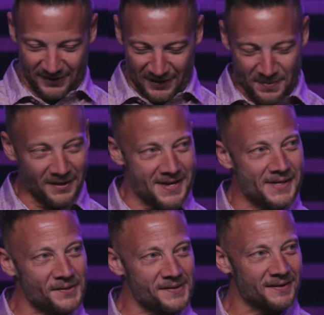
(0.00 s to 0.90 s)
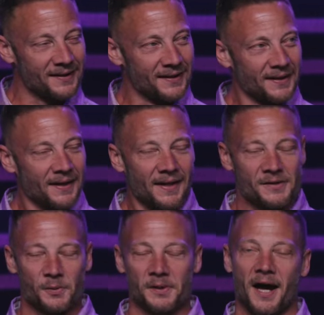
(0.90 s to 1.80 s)
Anybody else?
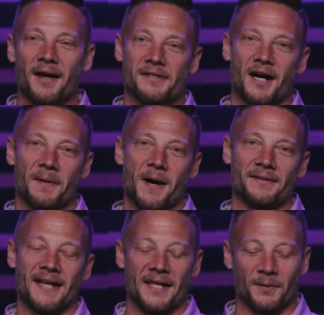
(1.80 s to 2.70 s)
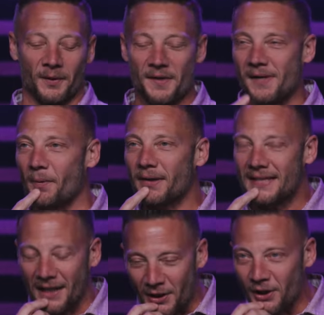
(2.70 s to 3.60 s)
So we kind of talk about daily rhythms. I want to
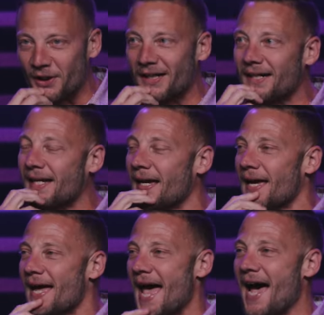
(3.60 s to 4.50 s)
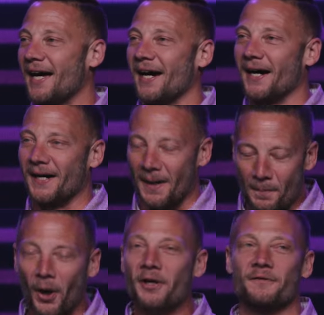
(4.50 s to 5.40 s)
take a look at, uh,
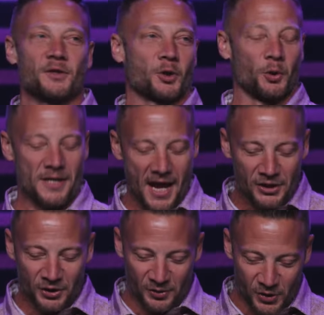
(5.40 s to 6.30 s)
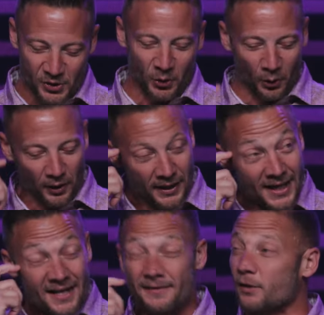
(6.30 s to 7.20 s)
part of the creation story
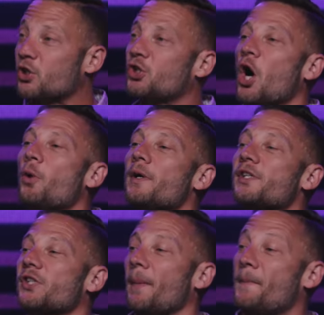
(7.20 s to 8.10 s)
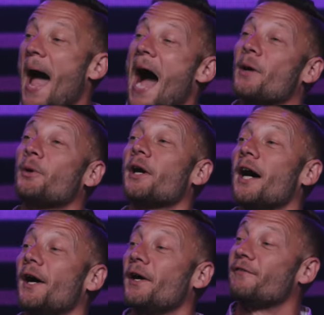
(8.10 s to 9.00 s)
to show us the power
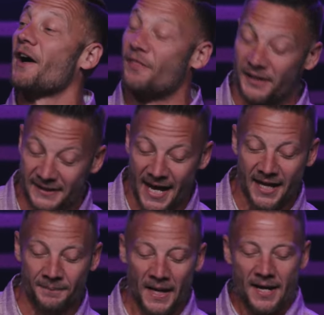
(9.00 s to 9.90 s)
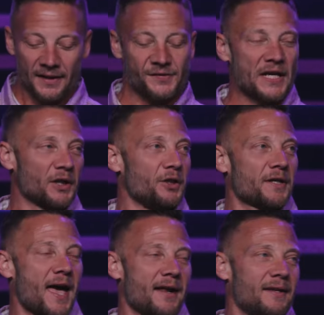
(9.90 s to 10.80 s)
of the day. Let's take a look
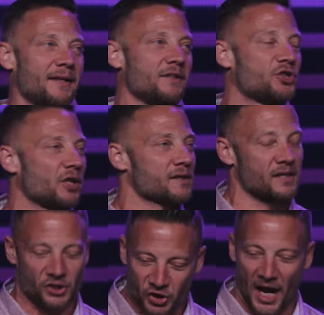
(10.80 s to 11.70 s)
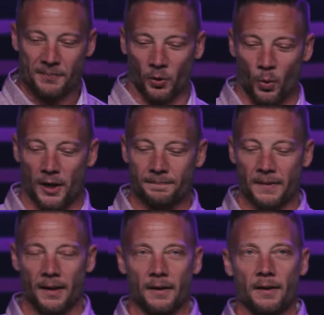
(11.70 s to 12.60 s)
at it in Genesis chapter 1,
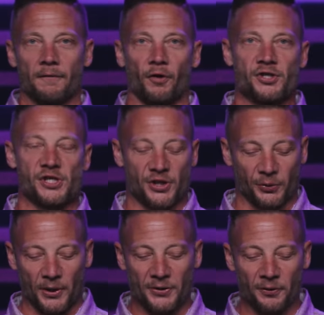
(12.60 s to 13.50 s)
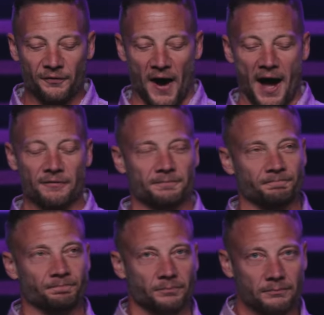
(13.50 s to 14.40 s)
verses 3 through 5.
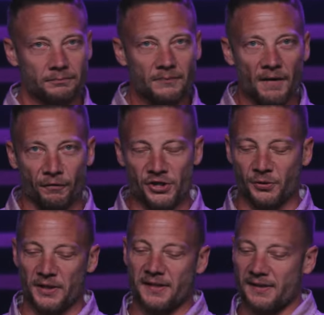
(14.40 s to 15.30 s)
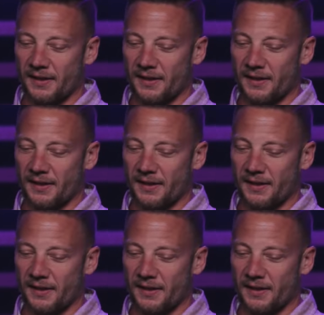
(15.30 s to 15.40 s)
Verse 3 says